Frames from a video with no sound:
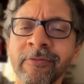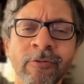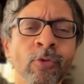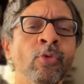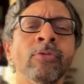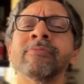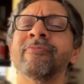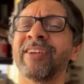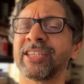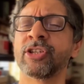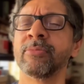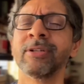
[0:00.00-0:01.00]
food,
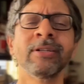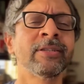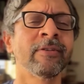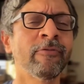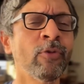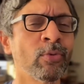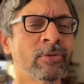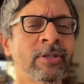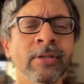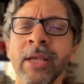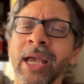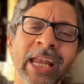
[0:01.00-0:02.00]
vegetables, and fruits.
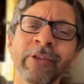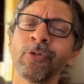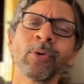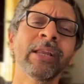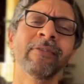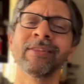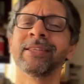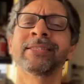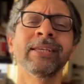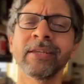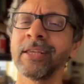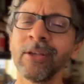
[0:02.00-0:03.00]
And if you live in the
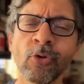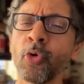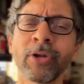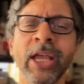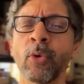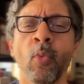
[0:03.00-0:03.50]
city, go take